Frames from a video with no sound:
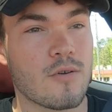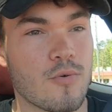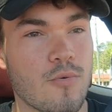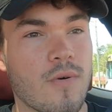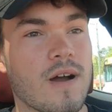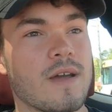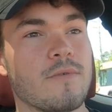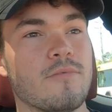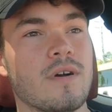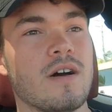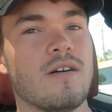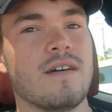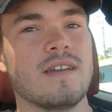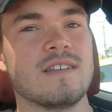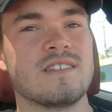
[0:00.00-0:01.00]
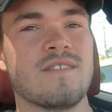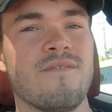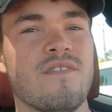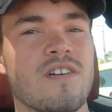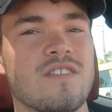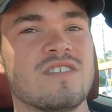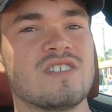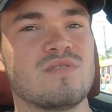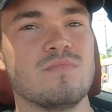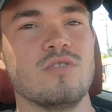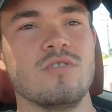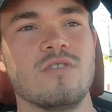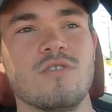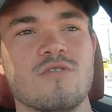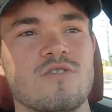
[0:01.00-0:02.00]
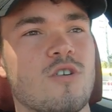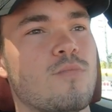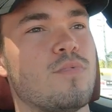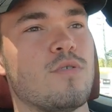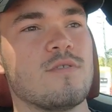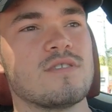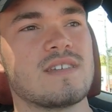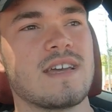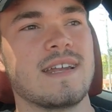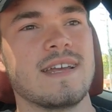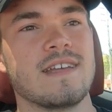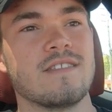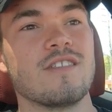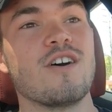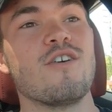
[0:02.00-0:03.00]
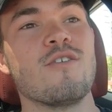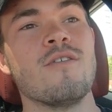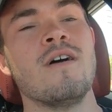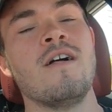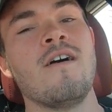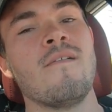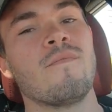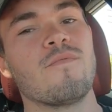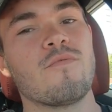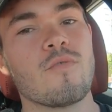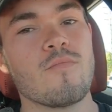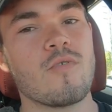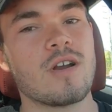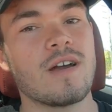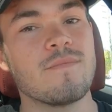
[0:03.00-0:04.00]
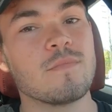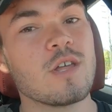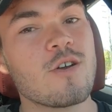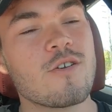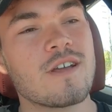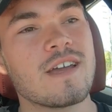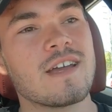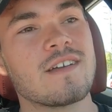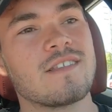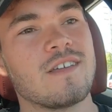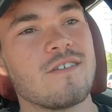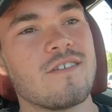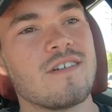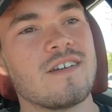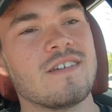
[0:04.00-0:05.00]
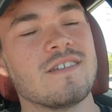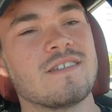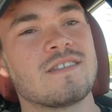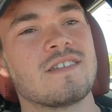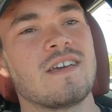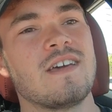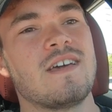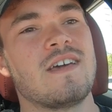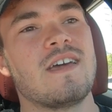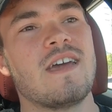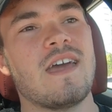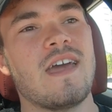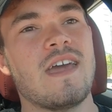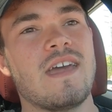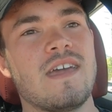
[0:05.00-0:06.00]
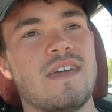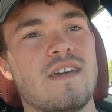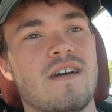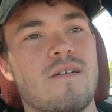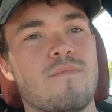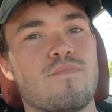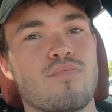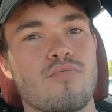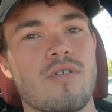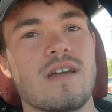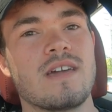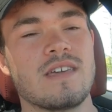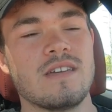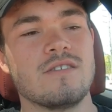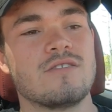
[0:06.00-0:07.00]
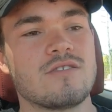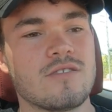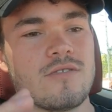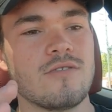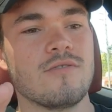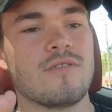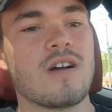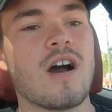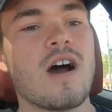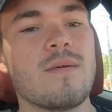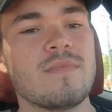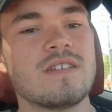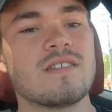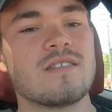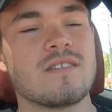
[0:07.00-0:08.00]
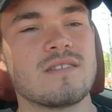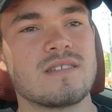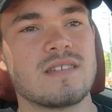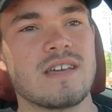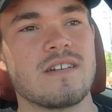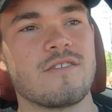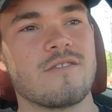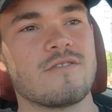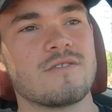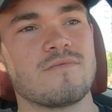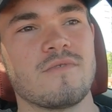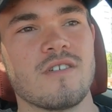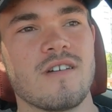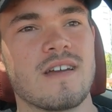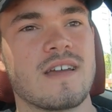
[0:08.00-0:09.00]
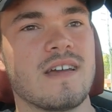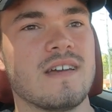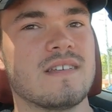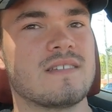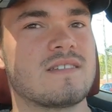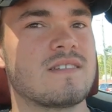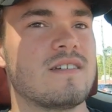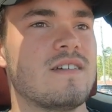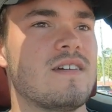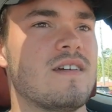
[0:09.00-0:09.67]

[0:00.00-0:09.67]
quite well, and it's a very smooth, there's no pulsating, though from what I'm learning there is a brake issue common to the Stingers where I guess